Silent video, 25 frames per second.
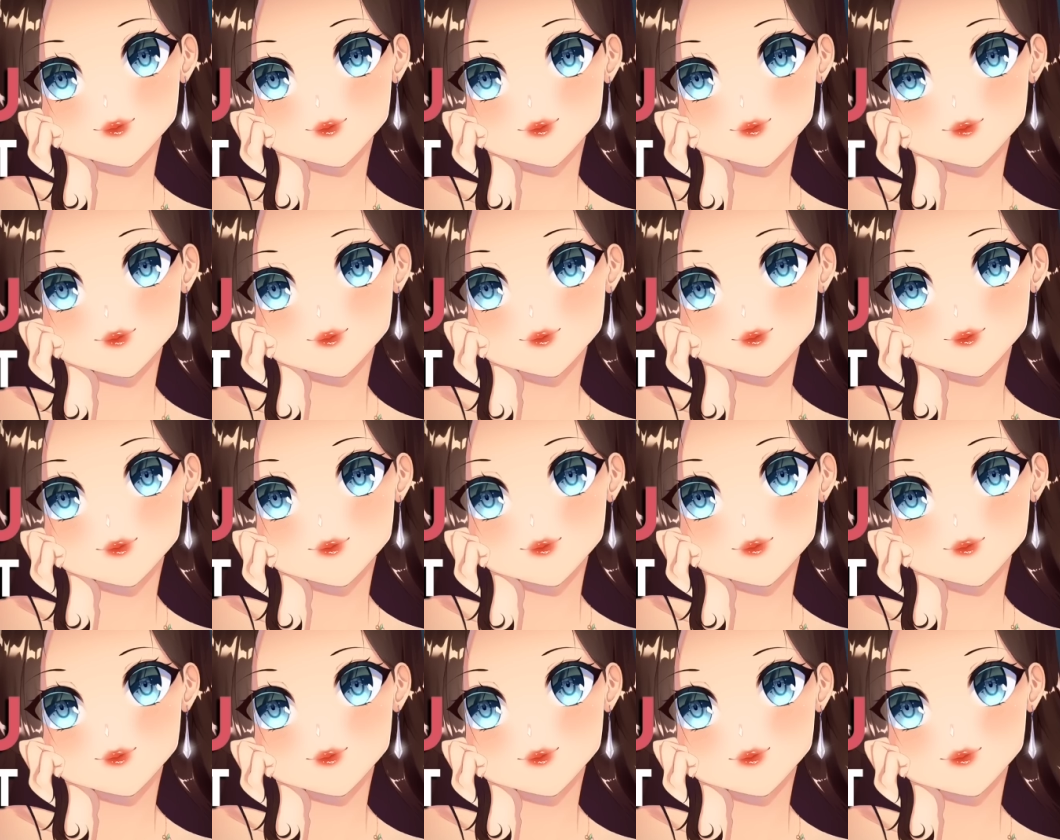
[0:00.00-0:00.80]

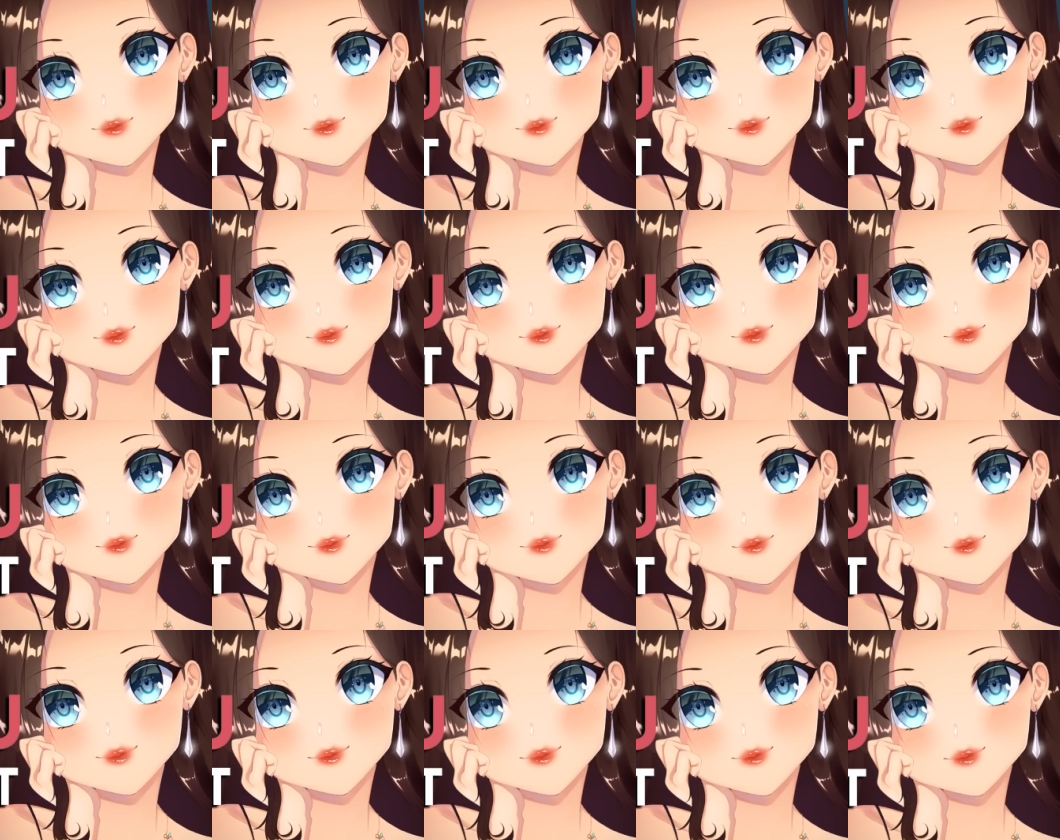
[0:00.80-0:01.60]

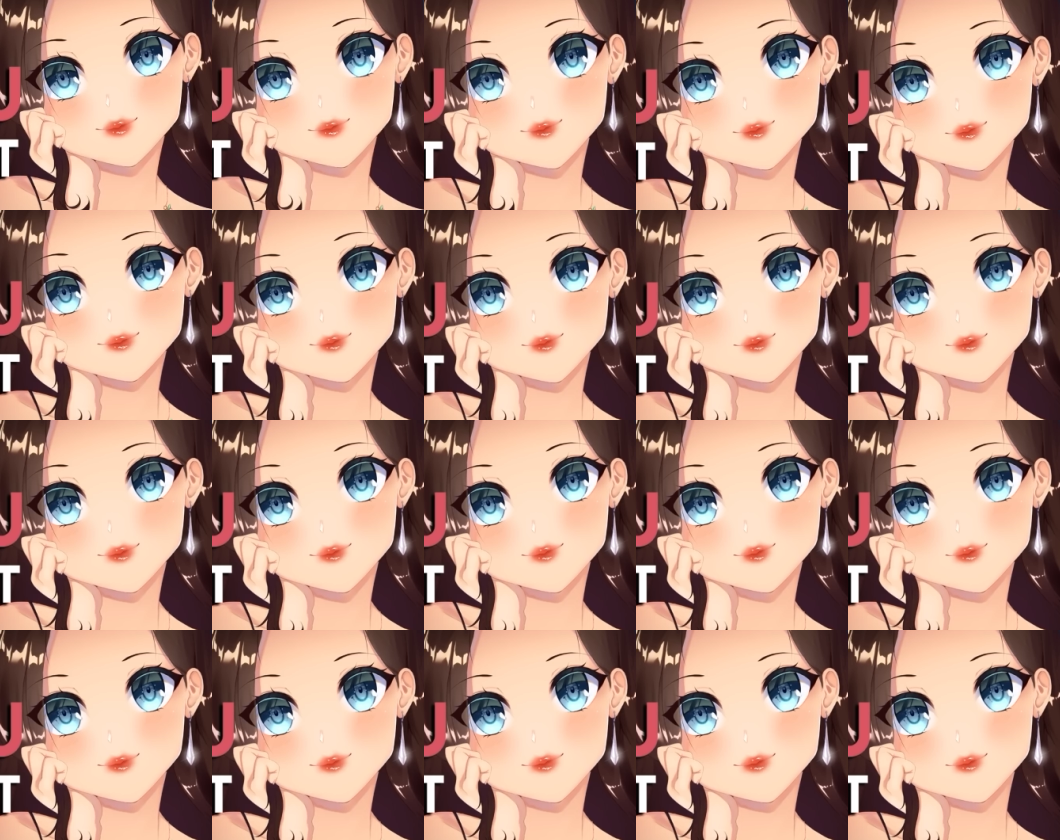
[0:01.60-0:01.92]
Nothing is said.